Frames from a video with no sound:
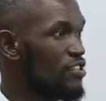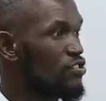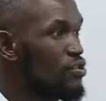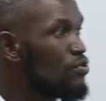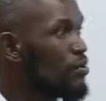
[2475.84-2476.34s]

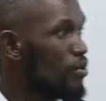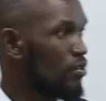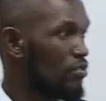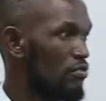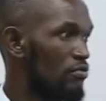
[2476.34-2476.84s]
it's
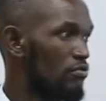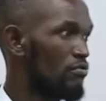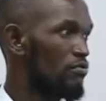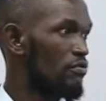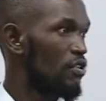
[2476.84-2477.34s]
doable.
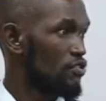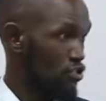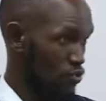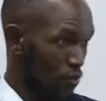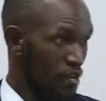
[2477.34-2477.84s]

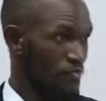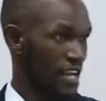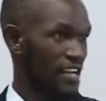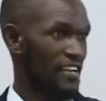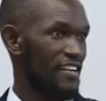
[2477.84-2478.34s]
Just one
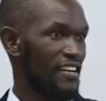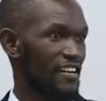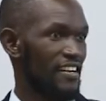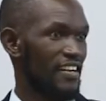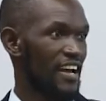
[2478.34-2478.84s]
week.
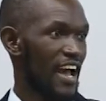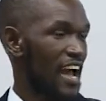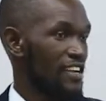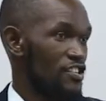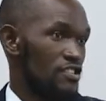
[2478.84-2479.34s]

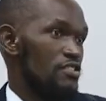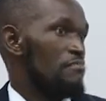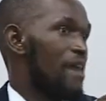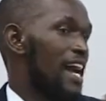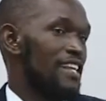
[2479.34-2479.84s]
And you,
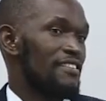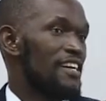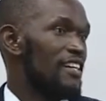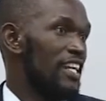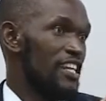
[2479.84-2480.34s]
you might,
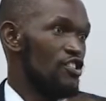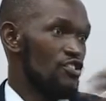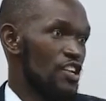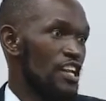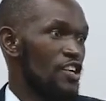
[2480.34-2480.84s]
in
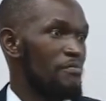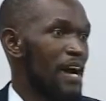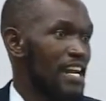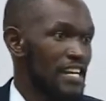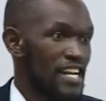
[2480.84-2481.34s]
your setting, you
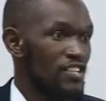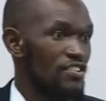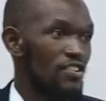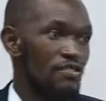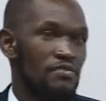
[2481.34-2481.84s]
might need
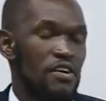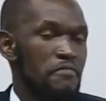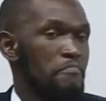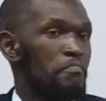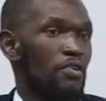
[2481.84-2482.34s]
to
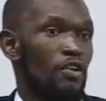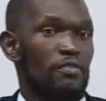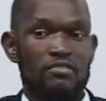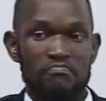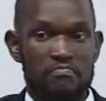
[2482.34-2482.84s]

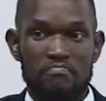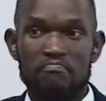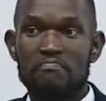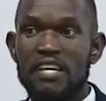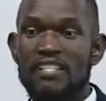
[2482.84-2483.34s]
probably
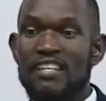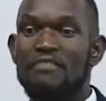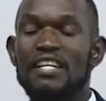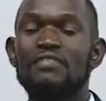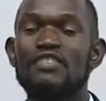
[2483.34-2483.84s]
meet,
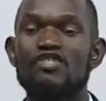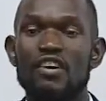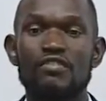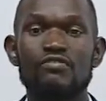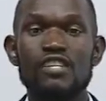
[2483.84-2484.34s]
even if it's
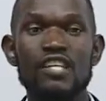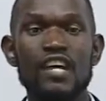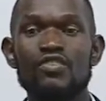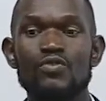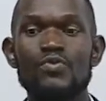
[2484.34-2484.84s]
just three
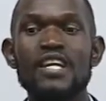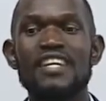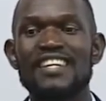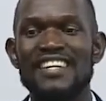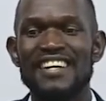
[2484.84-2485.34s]
days a
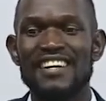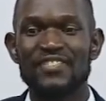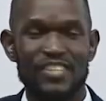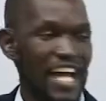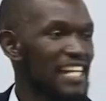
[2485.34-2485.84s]
week
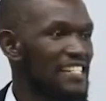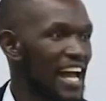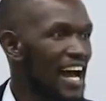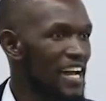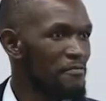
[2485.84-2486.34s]
for that
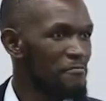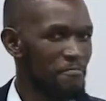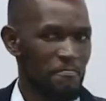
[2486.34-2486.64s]
time